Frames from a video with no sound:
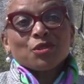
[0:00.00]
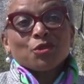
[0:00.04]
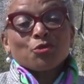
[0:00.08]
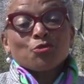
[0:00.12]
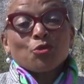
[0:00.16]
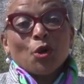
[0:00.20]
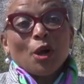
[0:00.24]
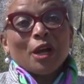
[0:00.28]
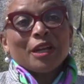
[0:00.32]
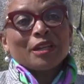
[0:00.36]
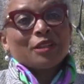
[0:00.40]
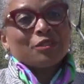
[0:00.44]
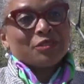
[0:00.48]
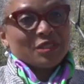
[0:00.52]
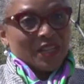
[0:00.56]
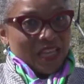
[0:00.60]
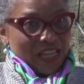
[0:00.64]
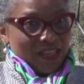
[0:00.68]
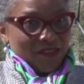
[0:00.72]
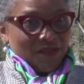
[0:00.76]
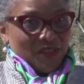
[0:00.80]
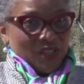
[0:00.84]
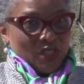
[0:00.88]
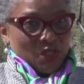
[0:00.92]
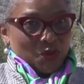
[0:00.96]
the Royal
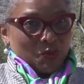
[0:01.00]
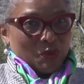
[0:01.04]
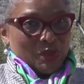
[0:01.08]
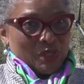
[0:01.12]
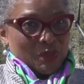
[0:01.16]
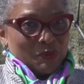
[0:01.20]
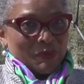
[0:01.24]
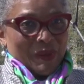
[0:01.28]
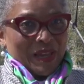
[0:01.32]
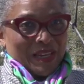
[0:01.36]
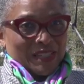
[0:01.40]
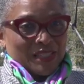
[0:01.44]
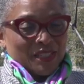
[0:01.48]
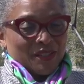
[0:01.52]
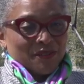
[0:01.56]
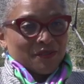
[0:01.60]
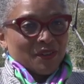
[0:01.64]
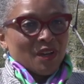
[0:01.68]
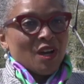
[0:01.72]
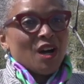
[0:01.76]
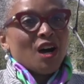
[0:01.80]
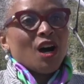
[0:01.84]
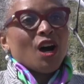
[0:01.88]
Navy's perspective